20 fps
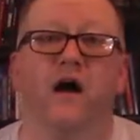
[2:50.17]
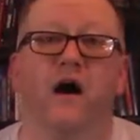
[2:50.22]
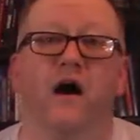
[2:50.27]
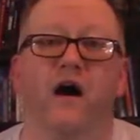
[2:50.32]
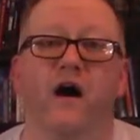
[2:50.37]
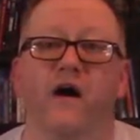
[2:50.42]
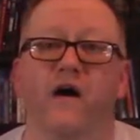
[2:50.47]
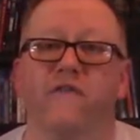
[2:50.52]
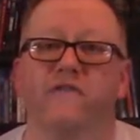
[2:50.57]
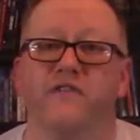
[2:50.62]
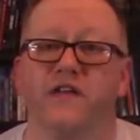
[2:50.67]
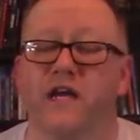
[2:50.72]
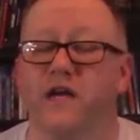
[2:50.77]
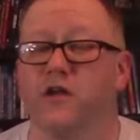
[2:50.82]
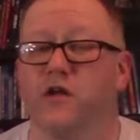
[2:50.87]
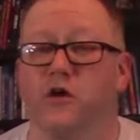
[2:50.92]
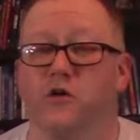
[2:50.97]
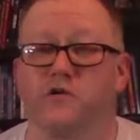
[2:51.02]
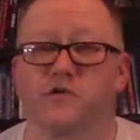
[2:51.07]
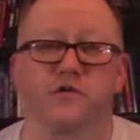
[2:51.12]
of
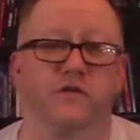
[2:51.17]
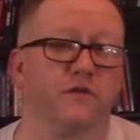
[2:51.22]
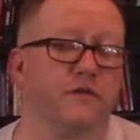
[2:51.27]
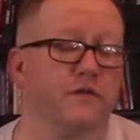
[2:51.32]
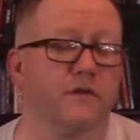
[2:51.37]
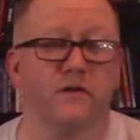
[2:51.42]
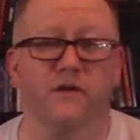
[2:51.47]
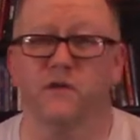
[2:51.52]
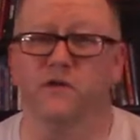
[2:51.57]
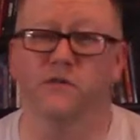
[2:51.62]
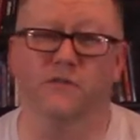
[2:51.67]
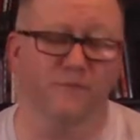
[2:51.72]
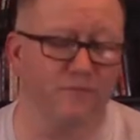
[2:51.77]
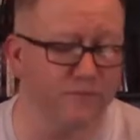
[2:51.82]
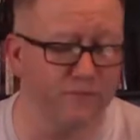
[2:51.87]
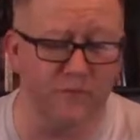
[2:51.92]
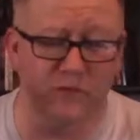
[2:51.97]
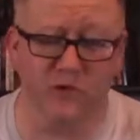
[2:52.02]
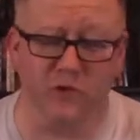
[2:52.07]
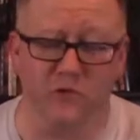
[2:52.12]
Danny
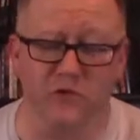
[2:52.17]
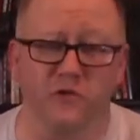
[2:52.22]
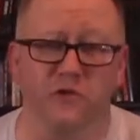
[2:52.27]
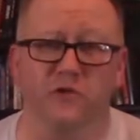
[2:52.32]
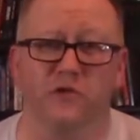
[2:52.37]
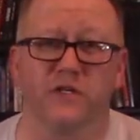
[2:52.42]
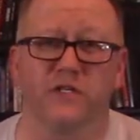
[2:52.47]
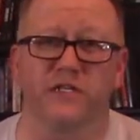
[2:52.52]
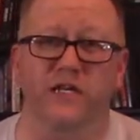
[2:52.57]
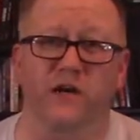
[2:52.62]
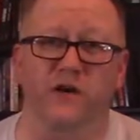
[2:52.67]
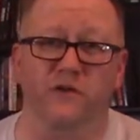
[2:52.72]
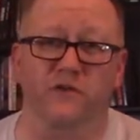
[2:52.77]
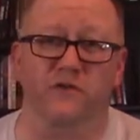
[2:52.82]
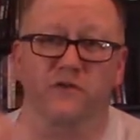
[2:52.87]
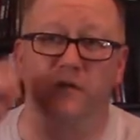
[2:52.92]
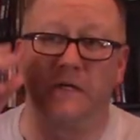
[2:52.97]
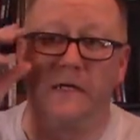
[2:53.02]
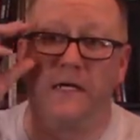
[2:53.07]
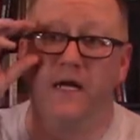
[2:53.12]
Ocean, George Clooney's
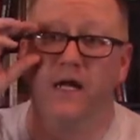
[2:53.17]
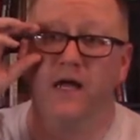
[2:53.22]
character.